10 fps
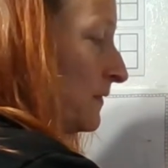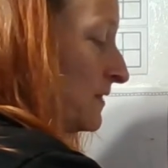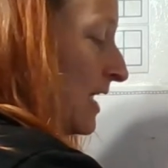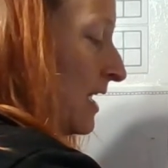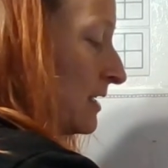of
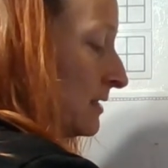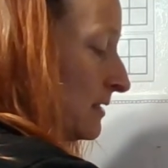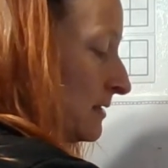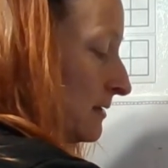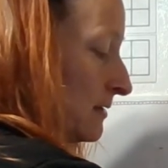10,
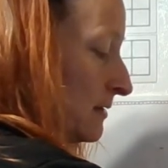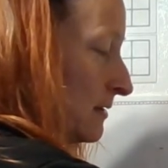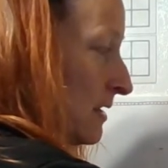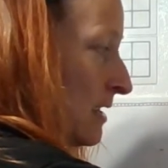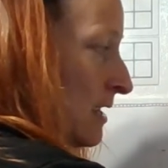
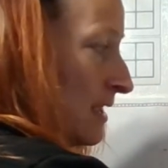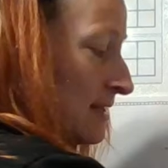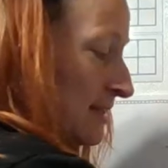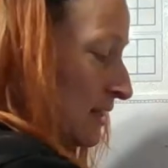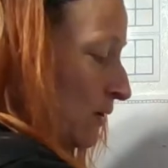
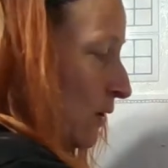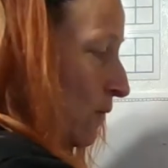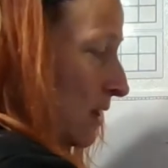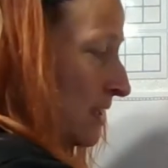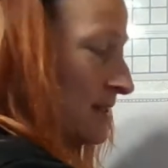0
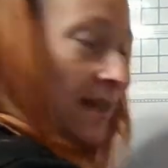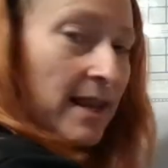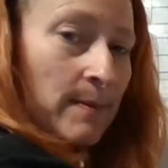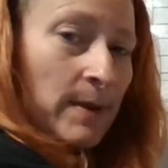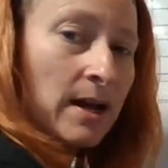ones, and
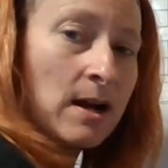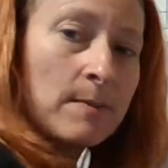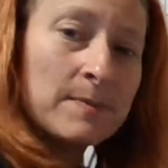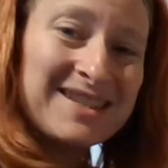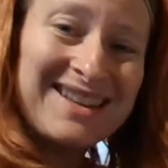it
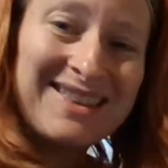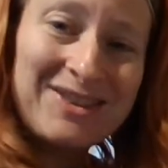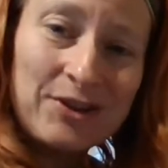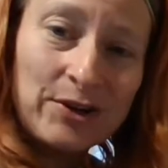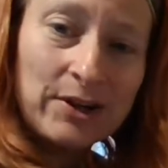becomes
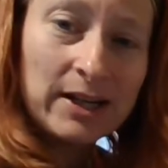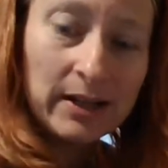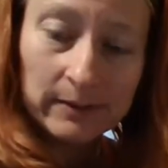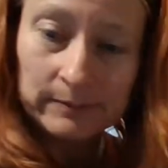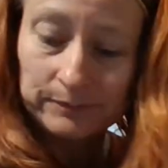30.